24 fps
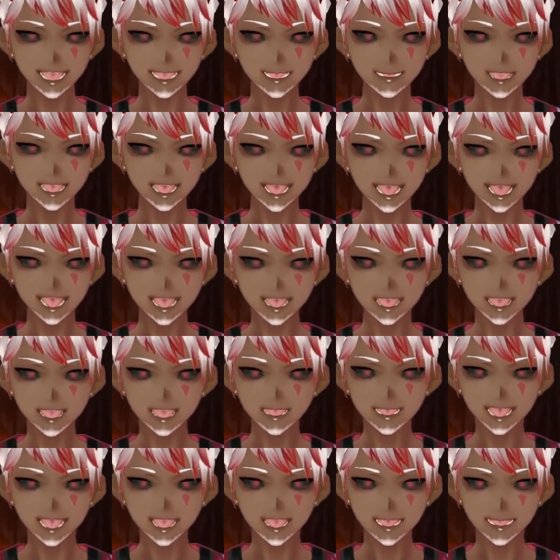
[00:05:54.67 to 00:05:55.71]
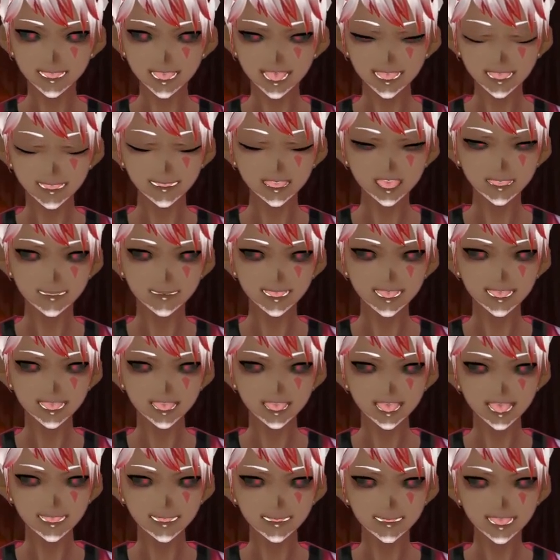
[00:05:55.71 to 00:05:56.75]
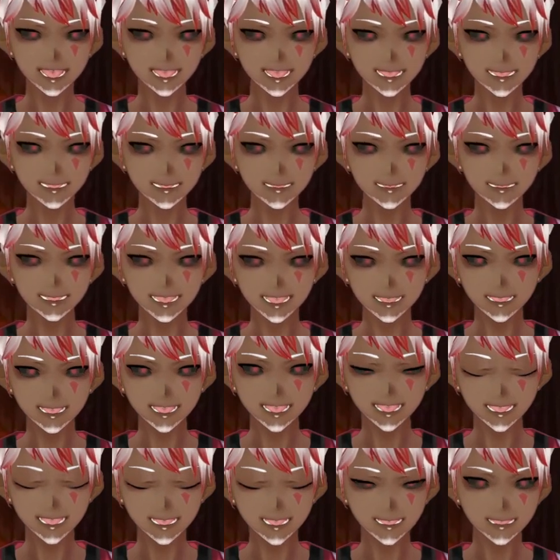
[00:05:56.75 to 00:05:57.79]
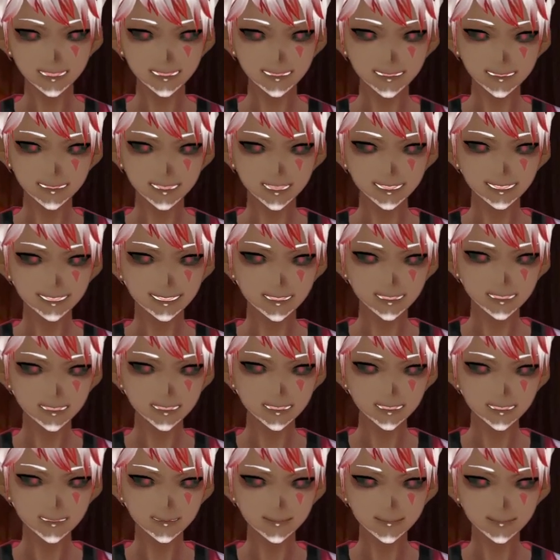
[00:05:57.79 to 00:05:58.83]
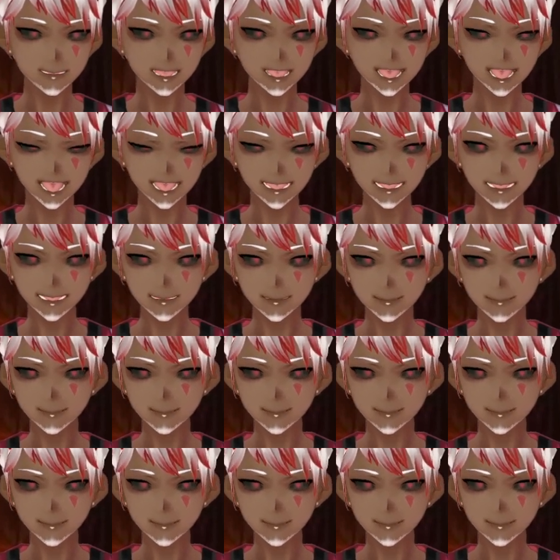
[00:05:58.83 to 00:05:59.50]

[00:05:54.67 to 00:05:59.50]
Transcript: Um, I mean, I've noticed a couple of lights flickering here and there, but